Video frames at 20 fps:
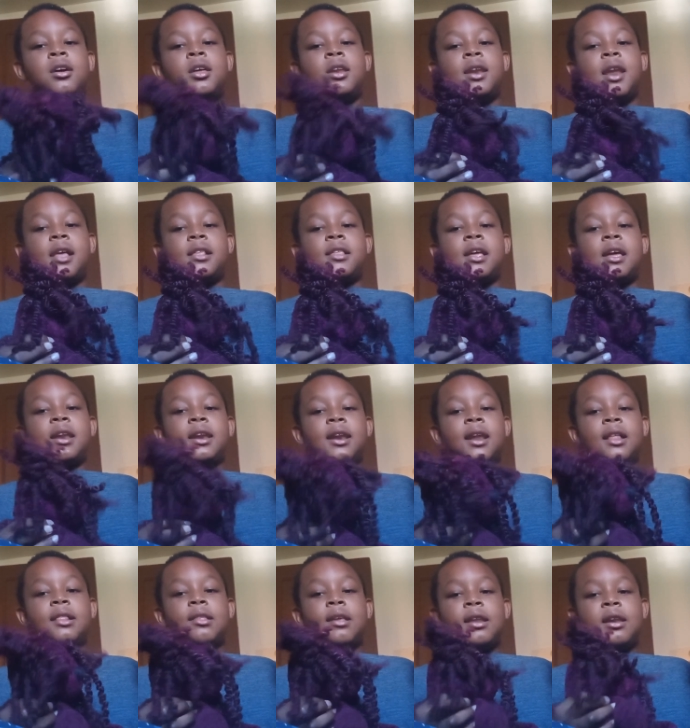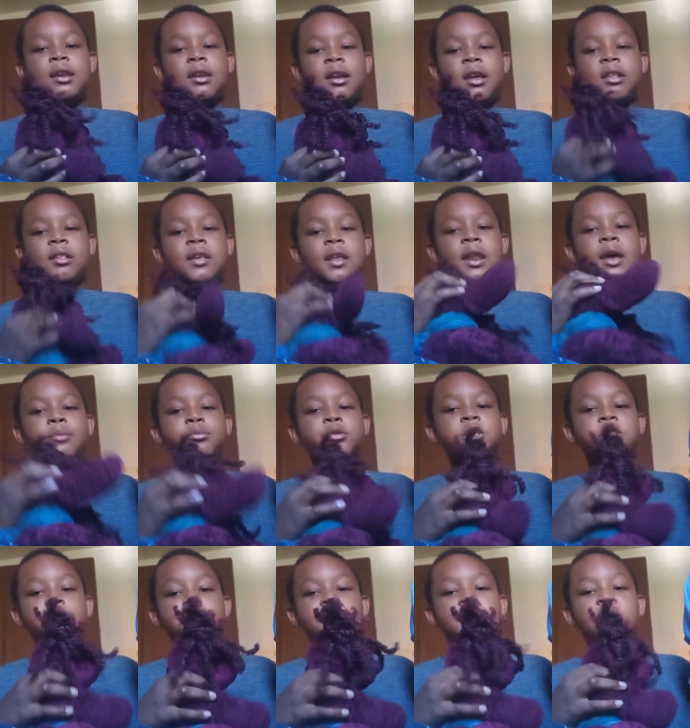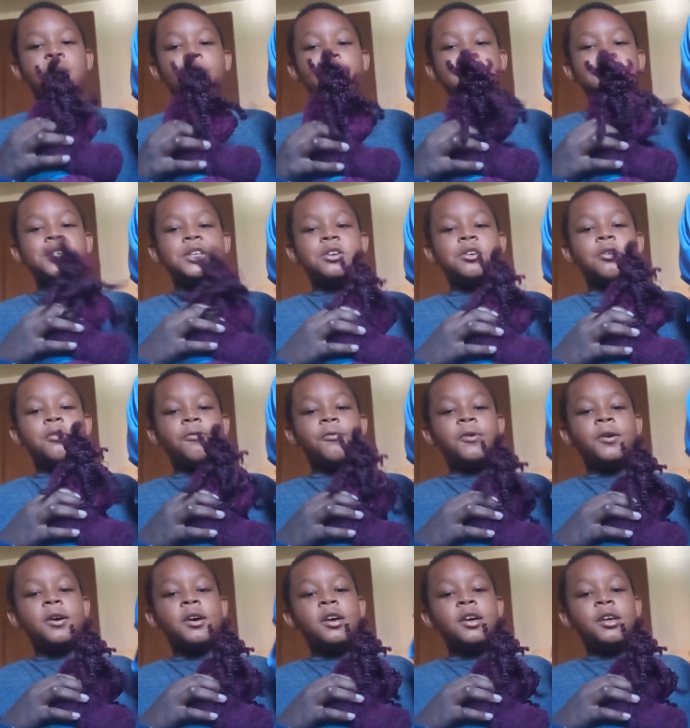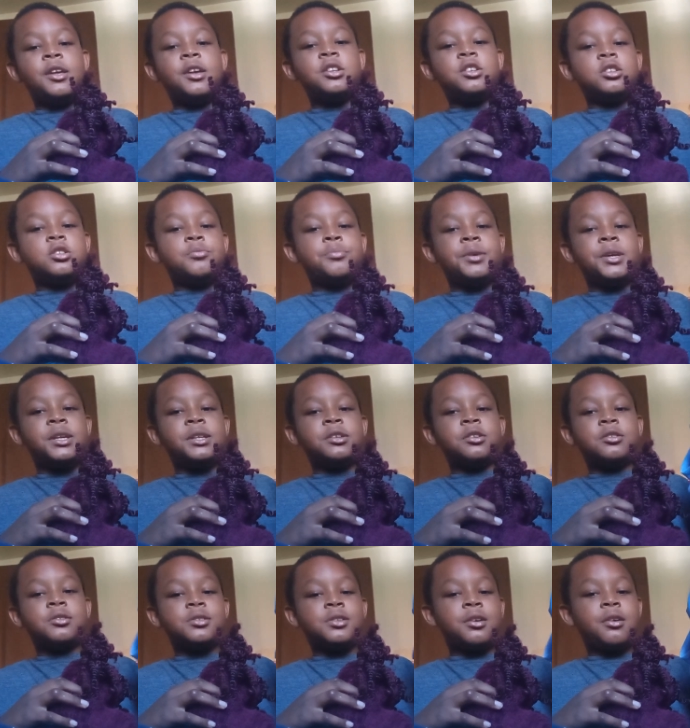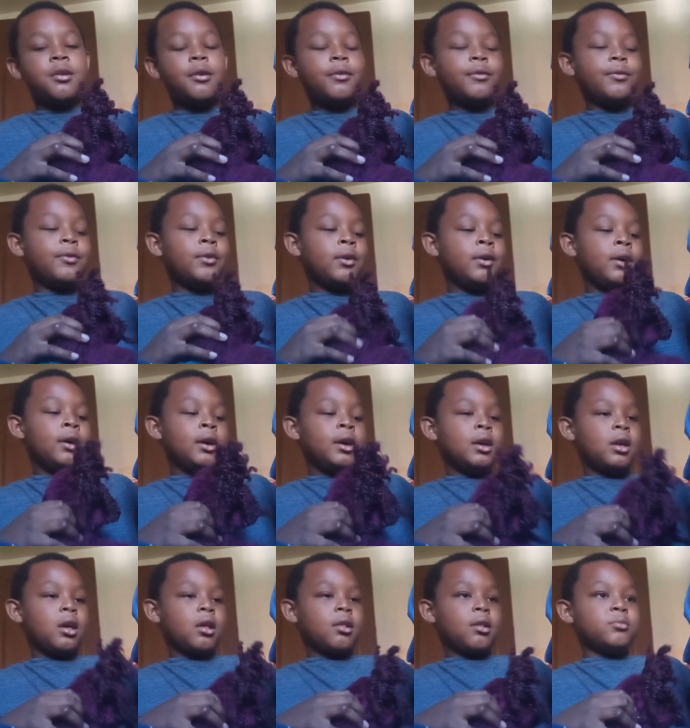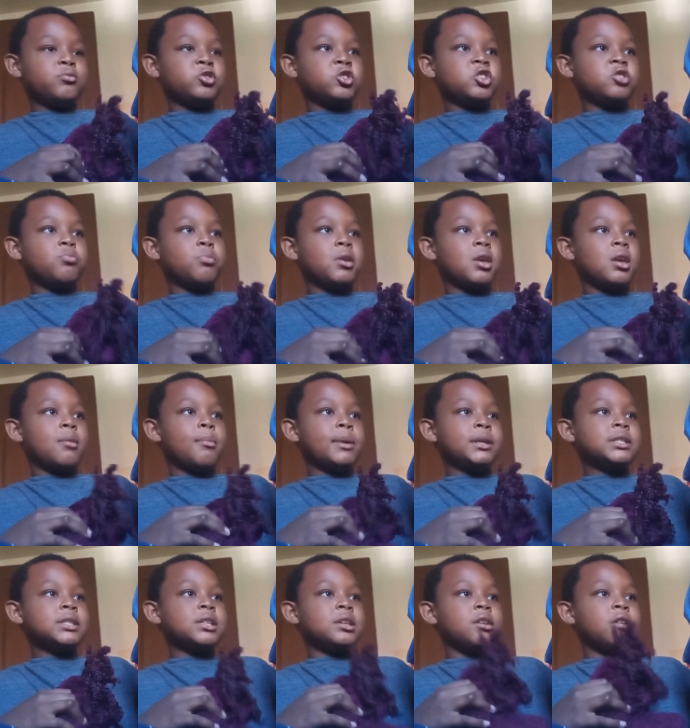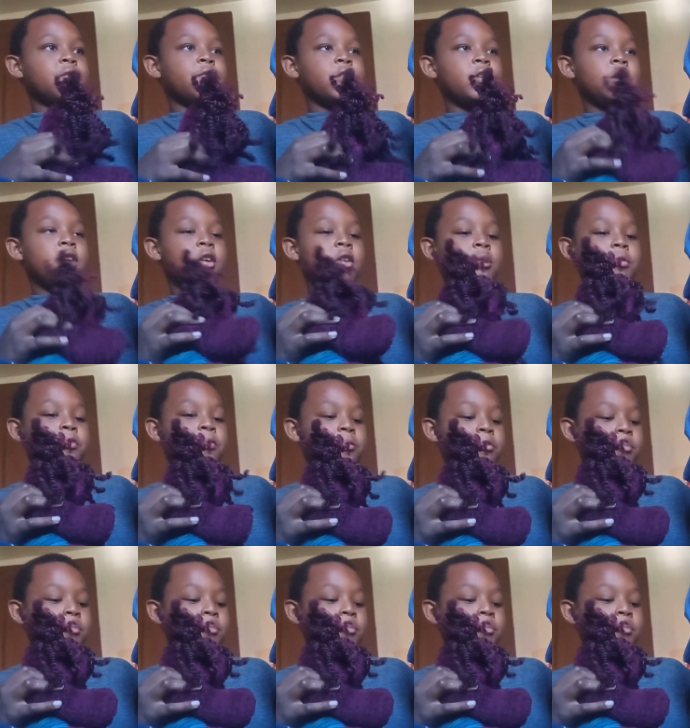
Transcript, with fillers: nothing, nothing, nothing. I'm just being myself. You just being yourself. Yes, I'm just being myself. You know.